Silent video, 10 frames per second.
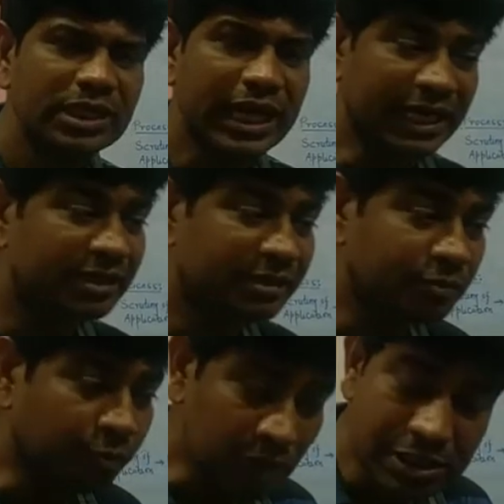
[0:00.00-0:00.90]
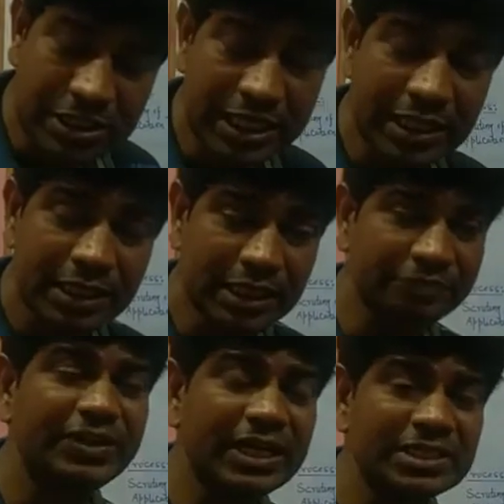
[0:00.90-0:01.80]
and
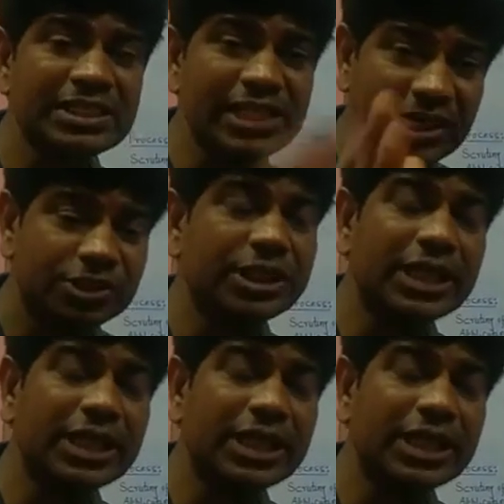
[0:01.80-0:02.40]
if there is a selection